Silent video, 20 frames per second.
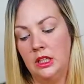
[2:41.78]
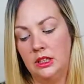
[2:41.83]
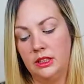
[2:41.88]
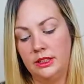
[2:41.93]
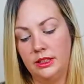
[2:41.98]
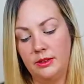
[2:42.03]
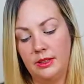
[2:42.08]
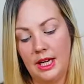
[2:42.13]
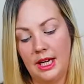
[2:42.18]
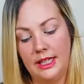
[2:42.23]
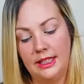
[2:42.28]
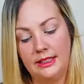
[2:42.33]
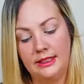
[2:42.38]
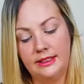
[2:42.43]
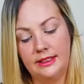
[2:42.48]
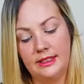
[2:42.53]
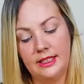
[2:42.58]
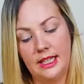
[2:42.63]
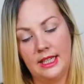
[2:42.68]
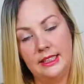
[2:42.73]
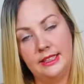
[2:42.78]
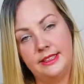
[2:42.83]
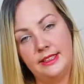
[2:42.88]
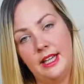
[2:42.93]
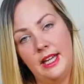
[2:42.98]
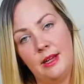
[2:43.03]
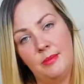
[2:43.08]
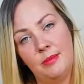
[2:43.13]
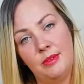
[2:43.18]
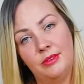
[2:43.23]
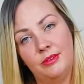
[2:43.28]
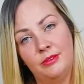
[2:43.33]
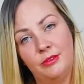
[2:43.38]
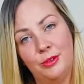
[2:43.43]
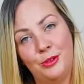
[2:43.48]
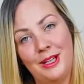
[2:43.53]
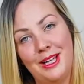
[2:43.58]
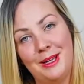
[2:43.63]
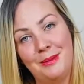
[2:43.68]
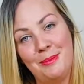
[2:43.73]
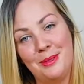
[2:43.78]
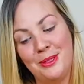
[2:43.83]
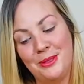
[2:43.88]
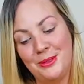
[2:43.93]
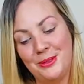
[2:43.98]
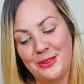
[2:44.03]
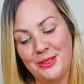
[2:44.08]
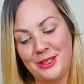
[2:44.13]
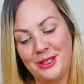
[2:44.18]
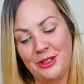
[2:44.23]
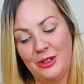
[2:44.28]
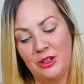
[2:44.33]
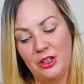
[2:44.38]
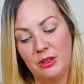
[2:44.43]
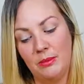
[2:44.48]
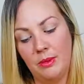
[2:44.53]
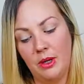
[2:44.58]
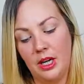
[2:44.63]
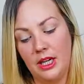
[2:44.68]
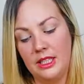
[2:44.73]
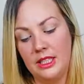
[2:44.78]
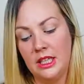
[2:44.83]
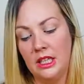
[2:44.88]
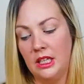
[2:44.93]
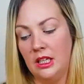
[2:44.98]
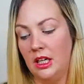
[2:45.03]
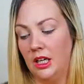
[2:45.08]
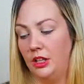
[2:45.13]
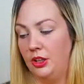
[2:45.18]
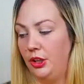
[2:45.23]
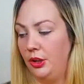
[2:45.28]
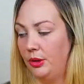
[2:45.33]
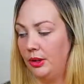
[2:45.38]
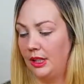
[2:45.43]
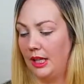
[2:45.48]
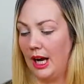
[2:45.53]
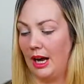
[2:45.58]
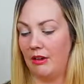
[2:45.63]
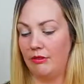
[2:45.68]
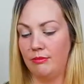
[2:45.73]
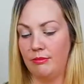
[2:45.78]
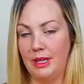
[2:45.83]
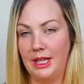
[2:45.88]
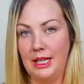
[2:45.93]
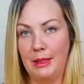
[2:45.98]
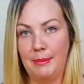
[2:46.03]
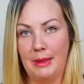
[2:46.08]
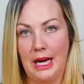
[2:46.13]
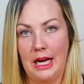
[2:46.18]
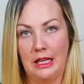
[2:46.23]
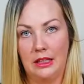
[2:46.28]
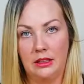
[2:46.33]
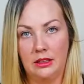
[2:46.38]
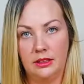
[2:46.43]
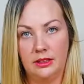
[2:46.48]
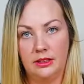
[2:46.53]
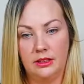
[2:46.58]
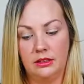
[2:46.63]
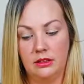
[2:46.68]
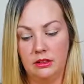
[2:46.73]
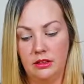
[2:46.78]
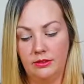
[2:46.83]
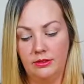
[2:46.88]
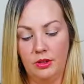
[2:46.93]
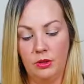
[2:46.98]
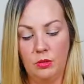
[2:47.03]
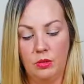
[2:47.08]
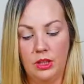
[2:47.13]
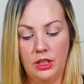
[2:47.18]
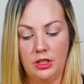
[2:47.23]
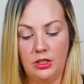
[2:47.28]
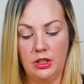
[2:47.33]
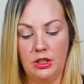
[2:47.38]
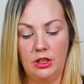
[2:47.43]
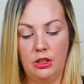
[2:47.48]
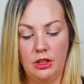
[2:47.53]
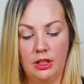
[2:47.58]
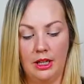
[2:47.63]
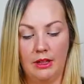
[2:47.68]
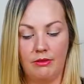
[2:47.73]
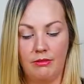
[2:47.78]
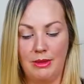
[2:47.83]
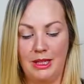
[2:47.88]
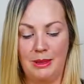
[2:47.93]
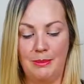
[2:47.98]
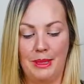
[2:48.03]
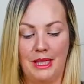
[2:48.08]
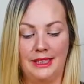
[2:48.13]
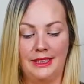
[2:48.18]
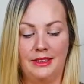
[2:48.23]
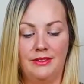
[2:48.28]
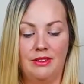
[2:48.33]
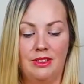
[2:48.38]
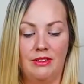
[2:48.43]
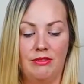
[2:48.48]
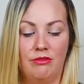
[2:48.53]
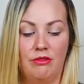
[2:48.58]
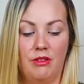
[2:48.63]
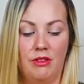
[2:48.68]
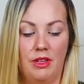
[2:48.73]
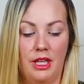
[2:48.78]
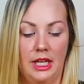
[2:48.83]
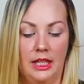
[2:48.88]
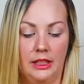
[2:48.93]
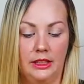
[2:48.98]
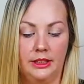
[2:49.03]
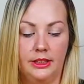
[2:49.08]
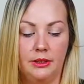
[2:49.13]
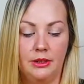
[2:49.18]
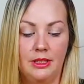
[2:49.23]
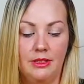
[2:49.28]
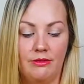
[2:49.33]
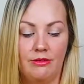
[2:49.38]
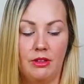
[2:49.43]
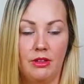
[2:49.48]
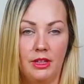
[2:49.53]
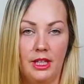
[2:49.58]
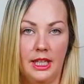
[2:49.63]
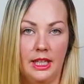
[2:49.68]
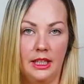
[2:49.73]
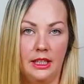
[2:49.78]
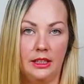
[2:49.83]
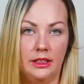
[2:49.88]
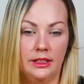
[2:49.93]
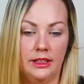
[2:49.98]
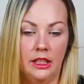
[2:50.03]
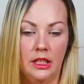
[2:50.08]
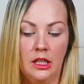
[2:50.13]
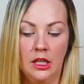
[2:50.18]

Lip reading: So that is today's tip for keeping your toddler occupied. And you can have many bags. If you wanted to, you could have many bags of different things. So different things.